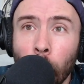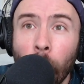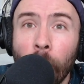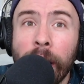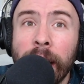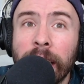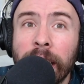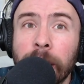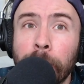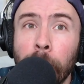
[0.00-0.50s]

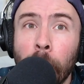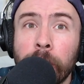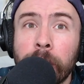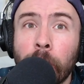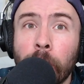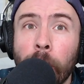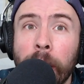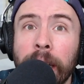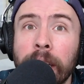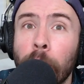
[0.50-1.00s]
Whereas
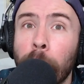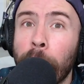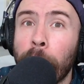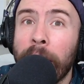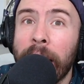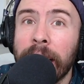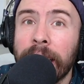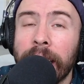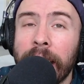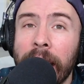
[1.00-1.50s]
most grains are
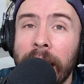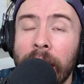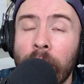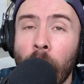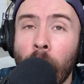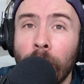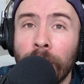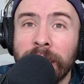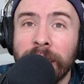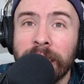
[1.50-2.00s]
planted and
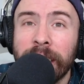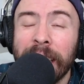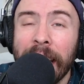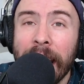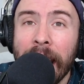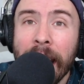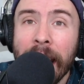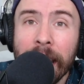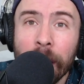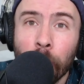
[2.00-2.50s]
harvested
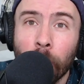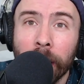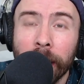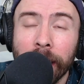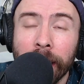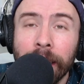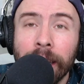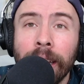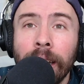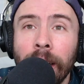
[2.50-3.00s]

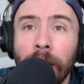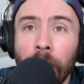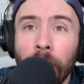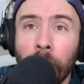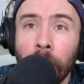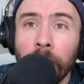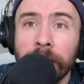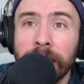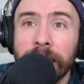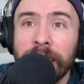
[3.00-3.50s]
annually,
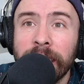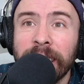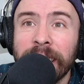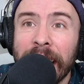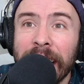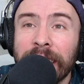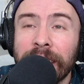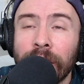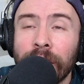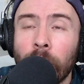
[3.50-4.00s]
Kernza
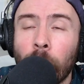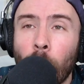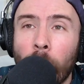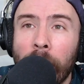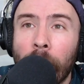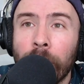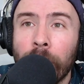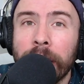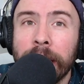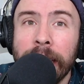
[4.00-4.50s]
stays in the
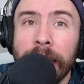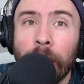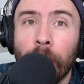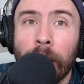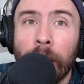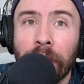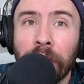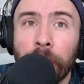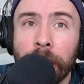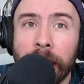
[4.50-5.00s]
ground
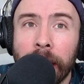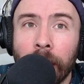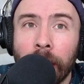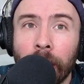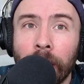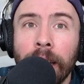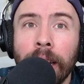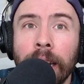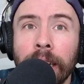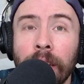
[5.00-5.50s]
year after
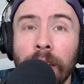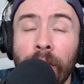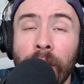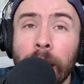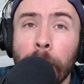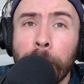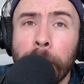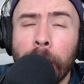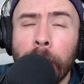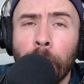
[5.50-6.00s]
year,
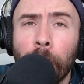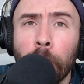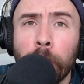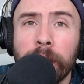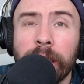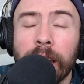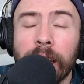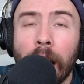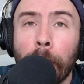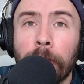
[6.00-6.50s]
developing
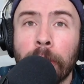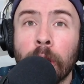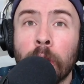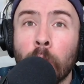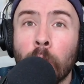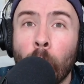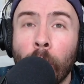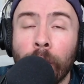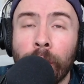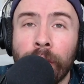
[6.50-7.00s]
roots up to
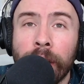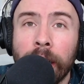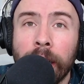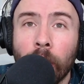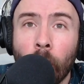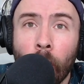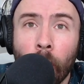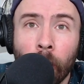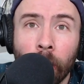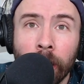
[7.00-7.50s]
12
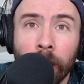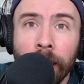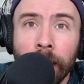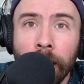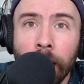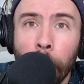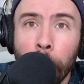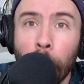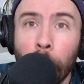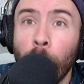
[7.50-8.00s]
feet long.
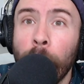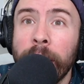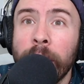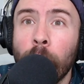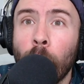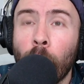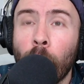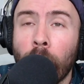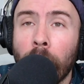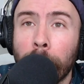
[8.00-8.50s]

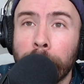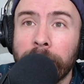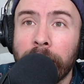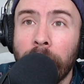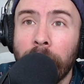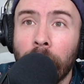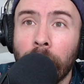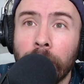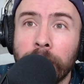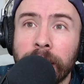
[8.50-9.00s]
Perennial crops
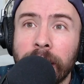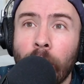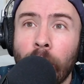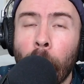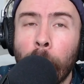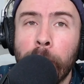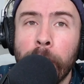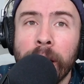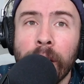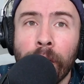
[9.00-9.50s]
like Kernza
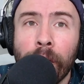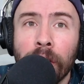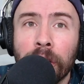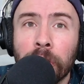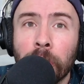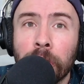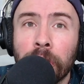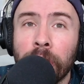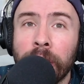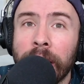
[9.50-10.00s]
are
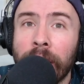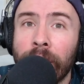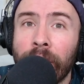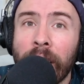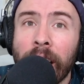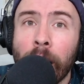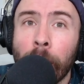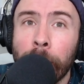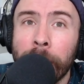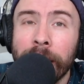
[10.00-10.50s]
beneficial to the
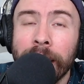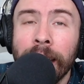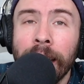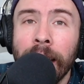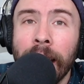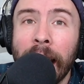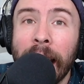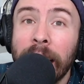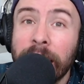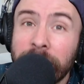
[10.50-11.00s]
environment
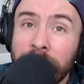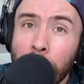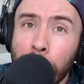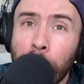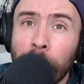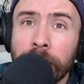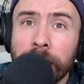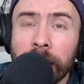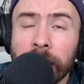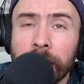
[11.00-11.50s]
as they
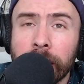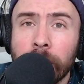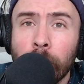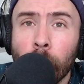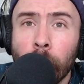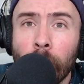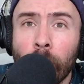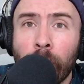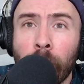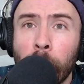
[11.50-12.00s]
protect
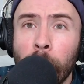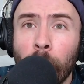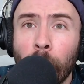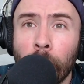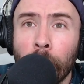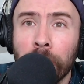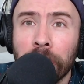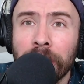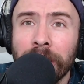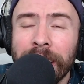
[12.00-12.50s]
soil from
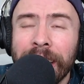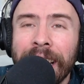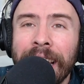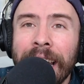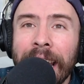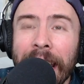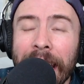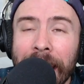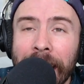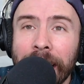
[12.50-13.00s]
erosion
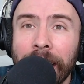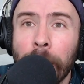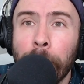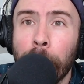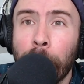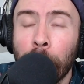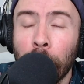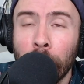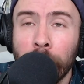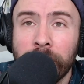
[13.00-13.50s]
and
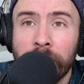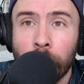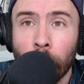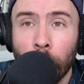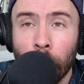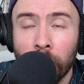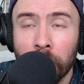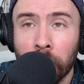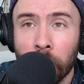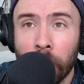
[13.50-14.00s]
improve
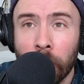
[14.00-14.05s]
soil